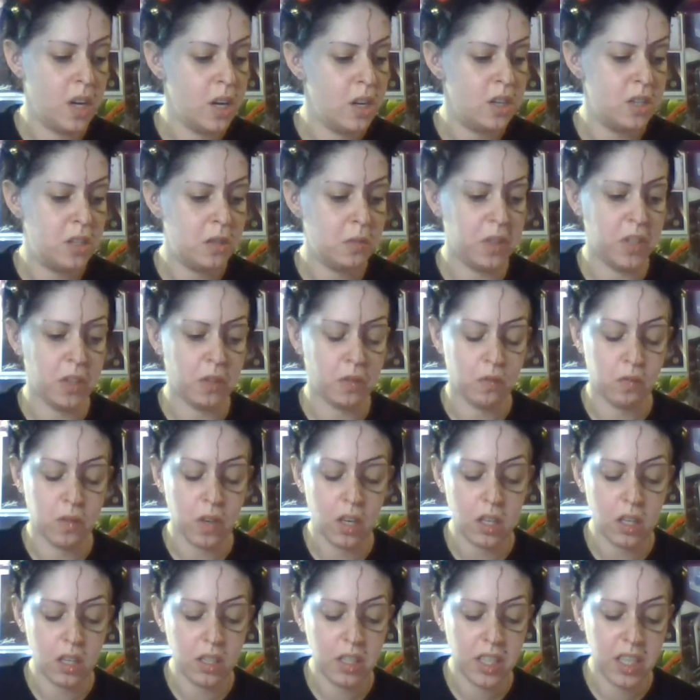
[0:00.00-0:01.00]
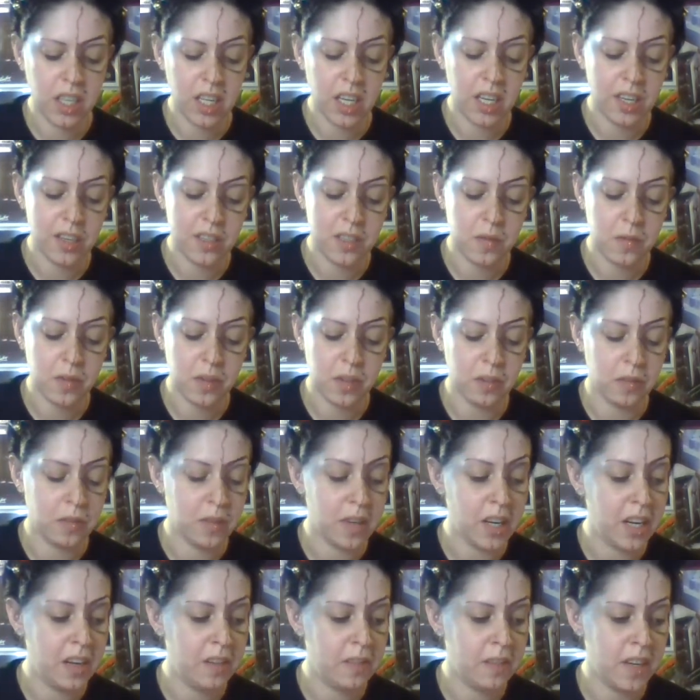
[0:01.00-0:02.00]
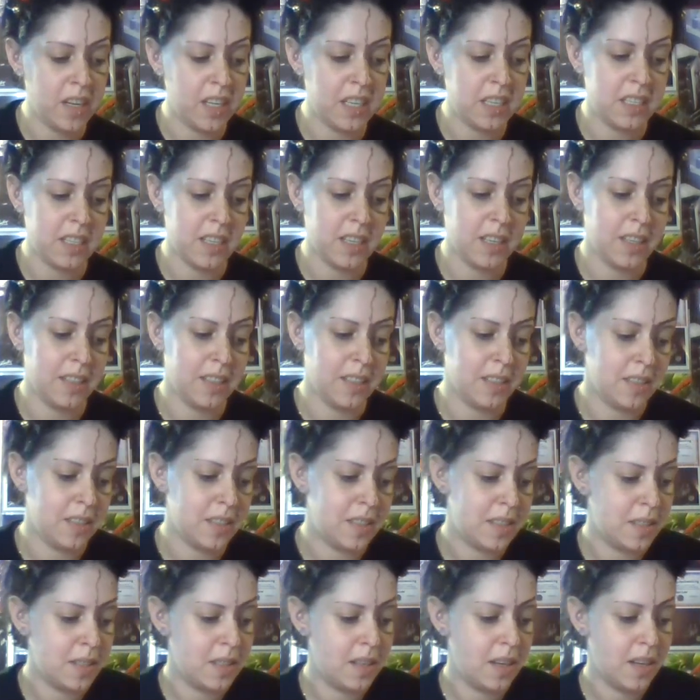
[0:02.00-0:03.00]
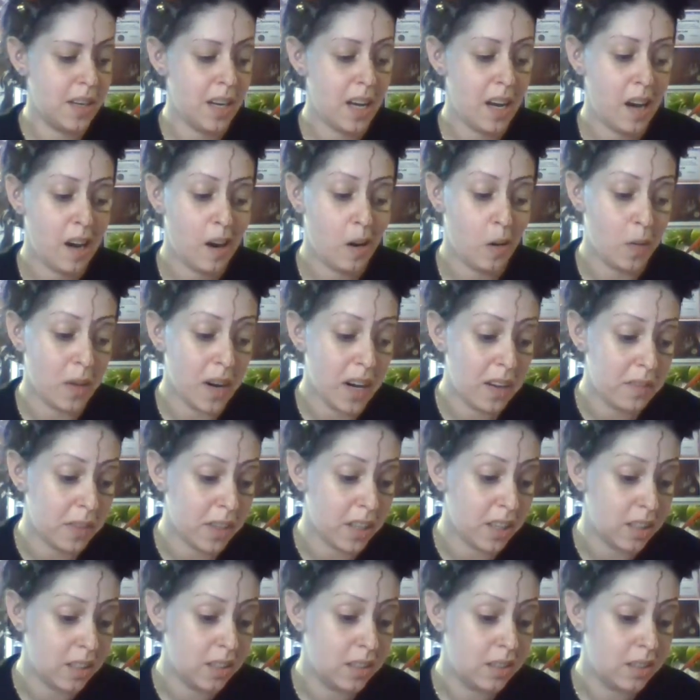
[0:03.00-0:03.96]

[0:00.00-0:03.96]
doing the wrong things for the right reasons. However,